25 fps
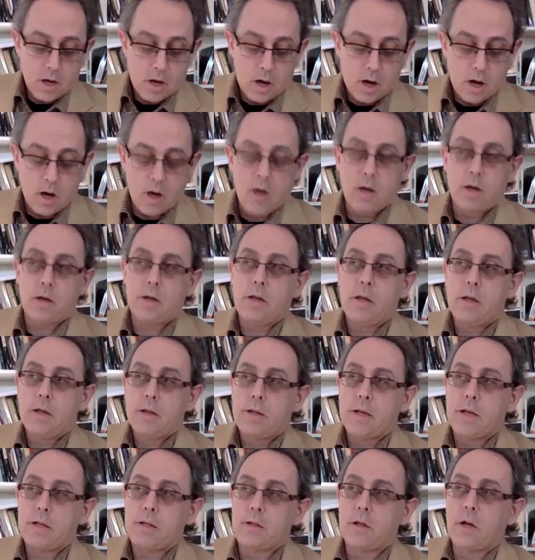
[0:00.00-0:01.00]

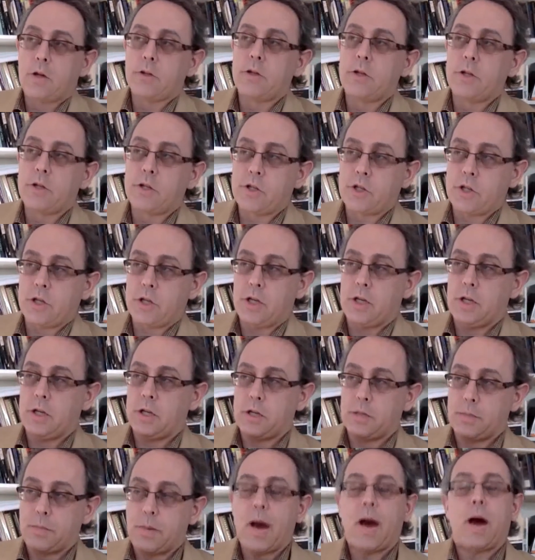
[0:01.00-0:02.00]
that doesn't see
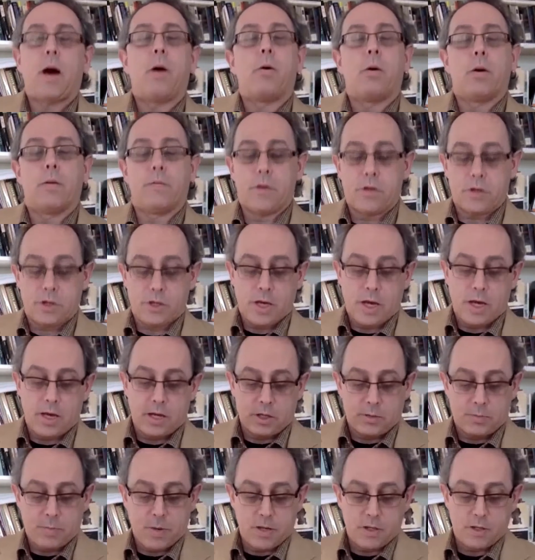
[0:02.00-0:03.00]
the power of the state
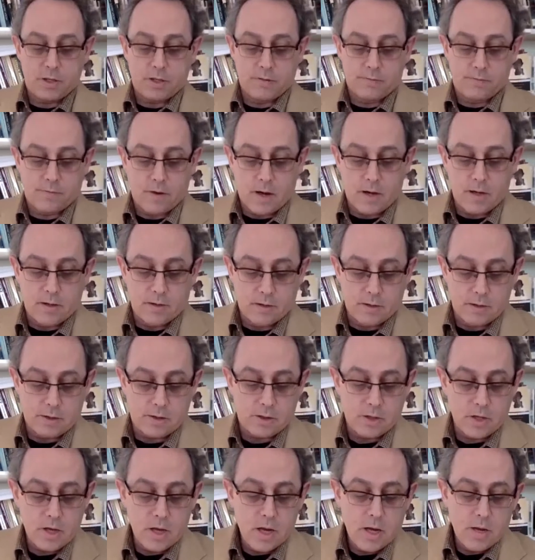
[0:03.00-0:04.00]
as based in
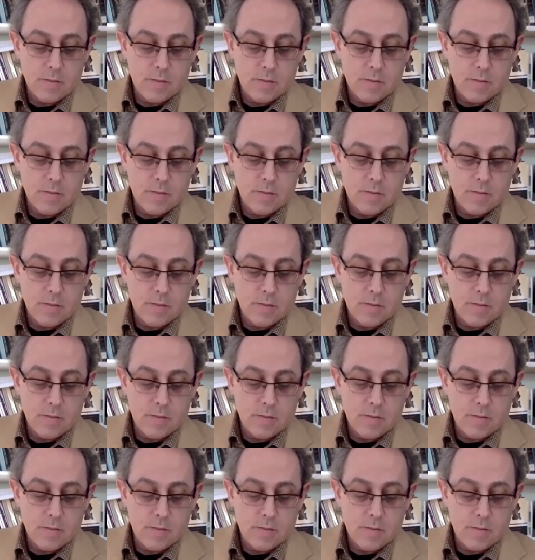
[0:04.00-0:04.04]
violence,